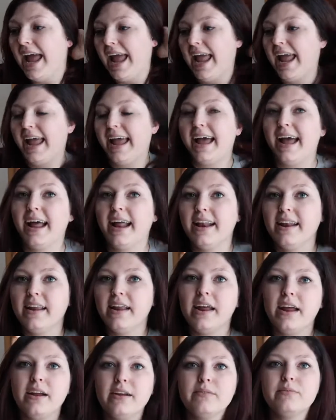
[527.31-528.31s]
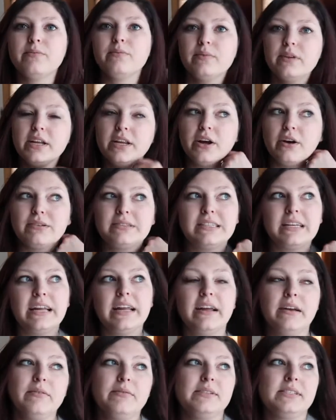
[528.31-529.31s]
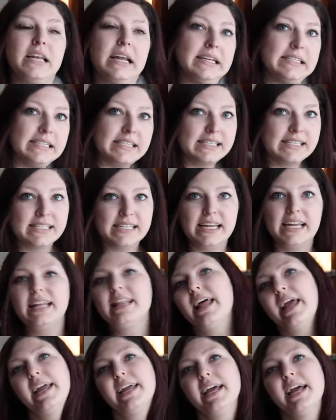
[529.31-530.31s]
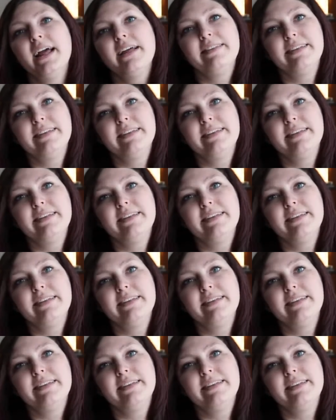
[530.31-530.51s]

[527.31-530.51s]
and it, you know, it was nice to see like